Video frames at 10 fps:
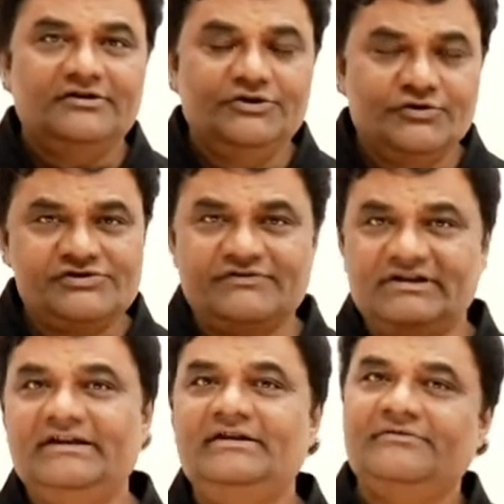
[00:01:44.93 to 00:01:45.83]

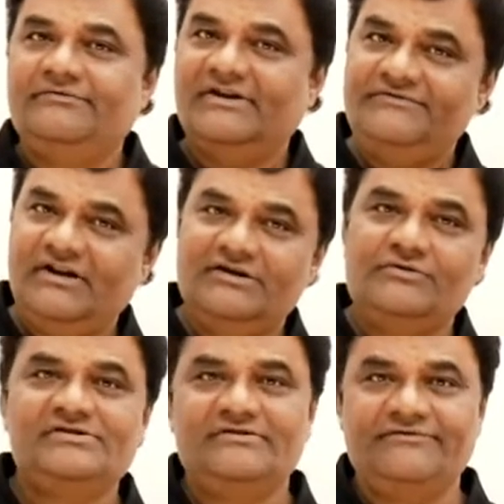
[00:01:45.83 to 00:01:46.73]
Usually, when we are
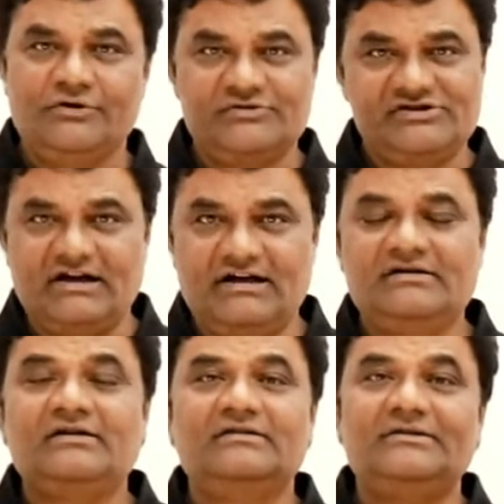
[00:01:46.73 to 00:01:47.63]
using
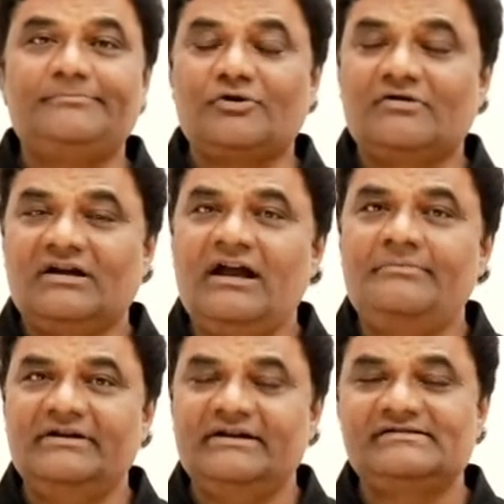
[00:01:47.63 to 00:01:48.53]
flowchart, the
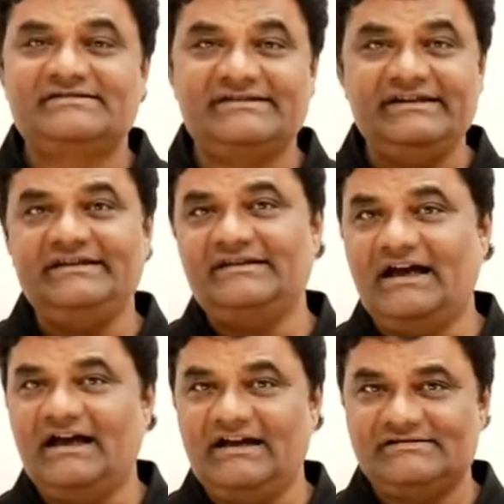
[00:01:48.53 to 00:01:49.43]
program is seen
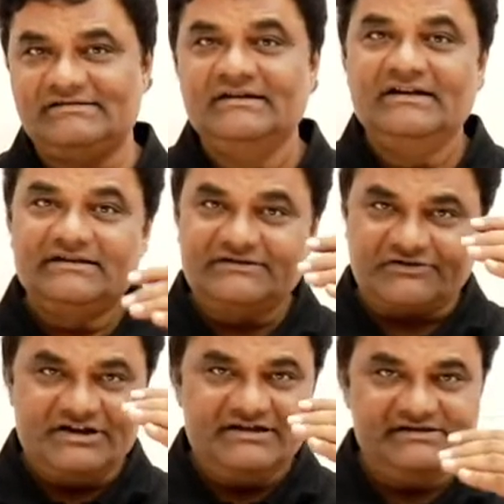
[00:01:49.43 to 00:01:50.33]
as
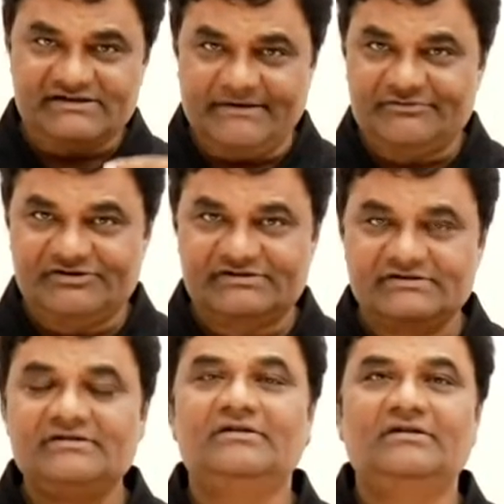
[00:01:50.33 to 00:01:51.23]
3 steps:
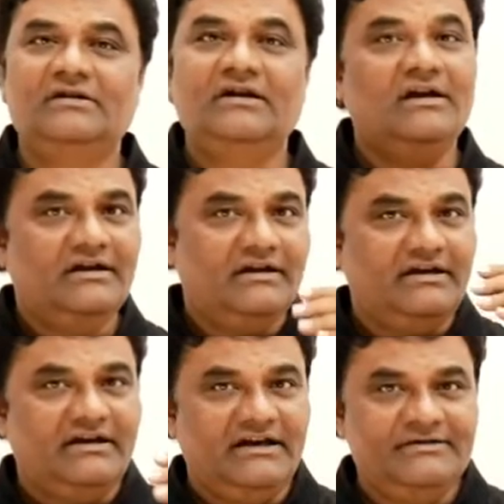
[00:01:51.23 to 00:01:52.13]

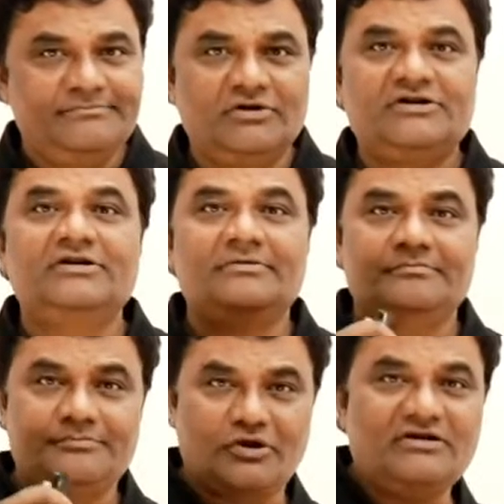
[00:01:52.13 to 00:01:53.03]
input,
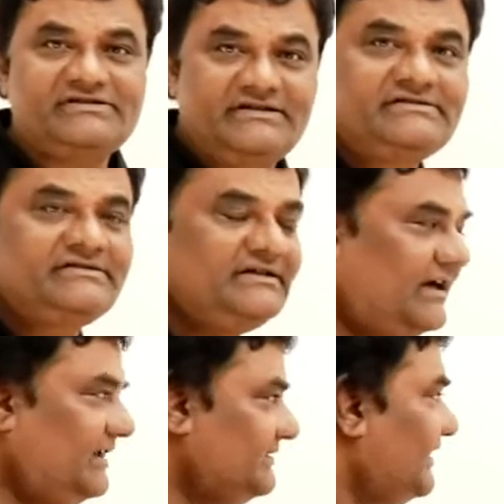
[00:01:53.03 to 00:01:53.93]
process,
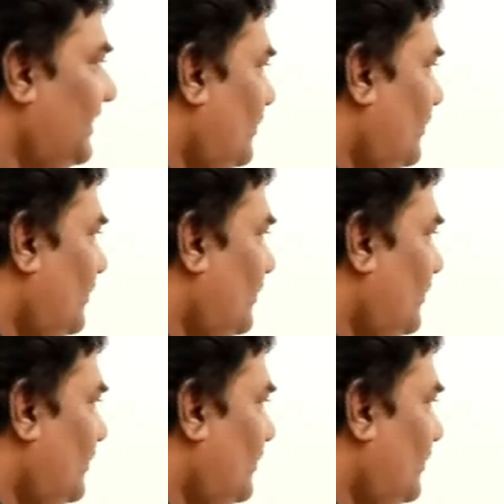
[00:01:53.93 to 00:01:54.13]
and